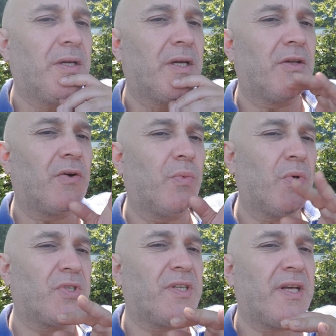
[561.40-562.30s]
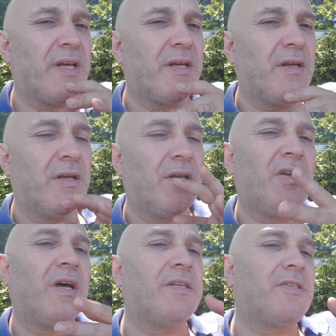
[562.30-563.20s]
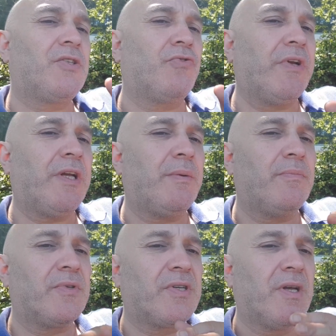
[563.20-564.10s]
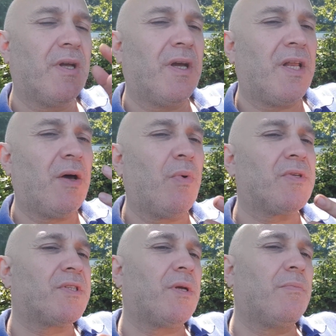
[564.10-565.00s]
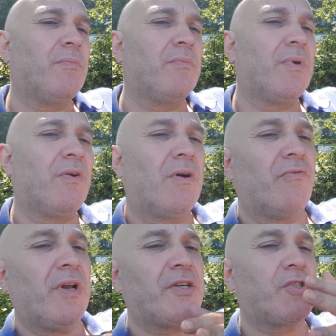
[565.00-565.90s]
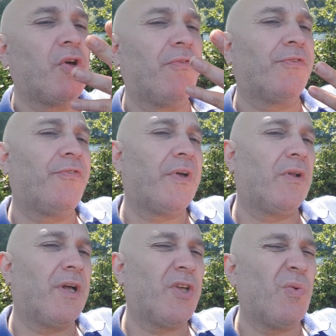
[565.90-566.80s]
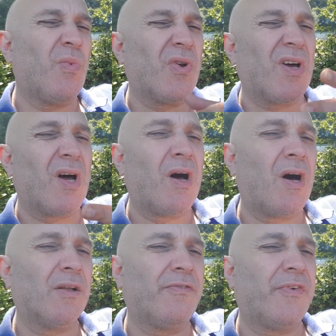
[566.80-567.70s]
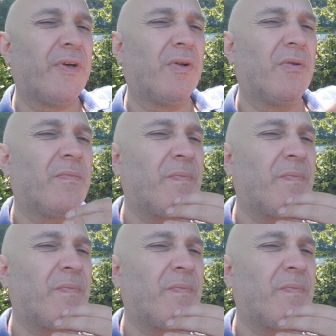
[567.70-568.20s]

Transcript: And there are woods there, nice streams. And I want some, a really soft feel. I don't want a hard feel.